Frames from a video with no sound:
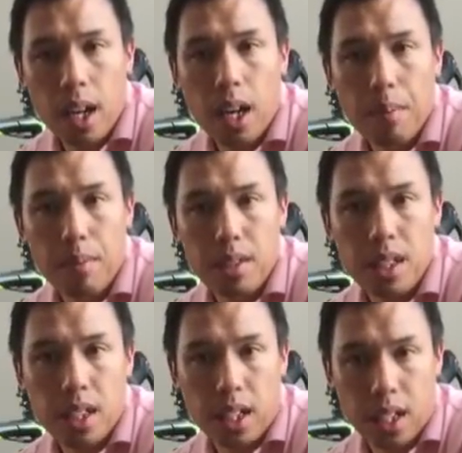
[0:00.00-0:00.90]
Um,
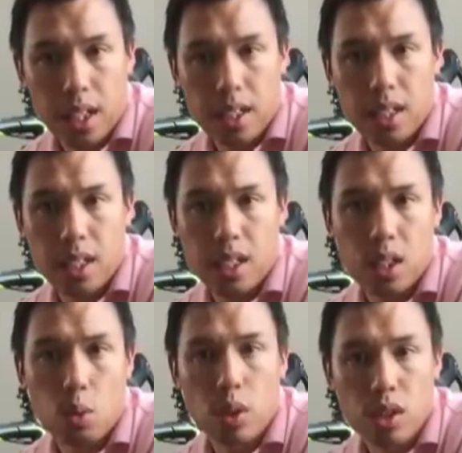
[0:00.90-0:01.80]
again, since
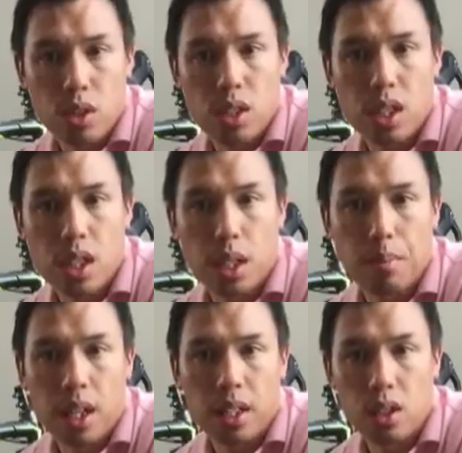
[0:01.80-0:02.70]
it's winter season, I'm
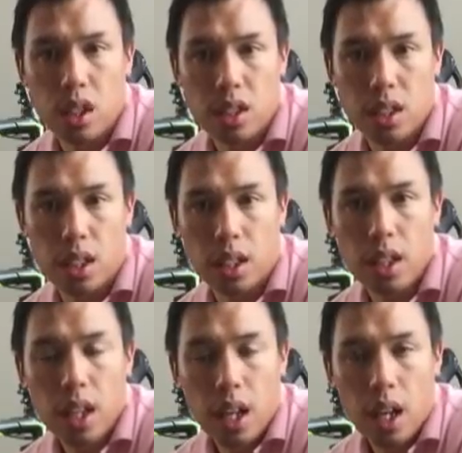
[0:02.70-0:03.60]
not
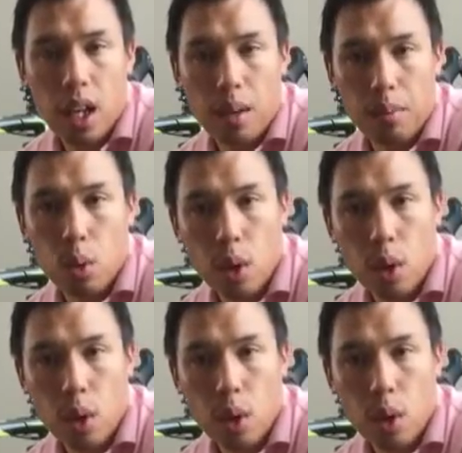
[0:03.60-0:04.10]
adjusting um,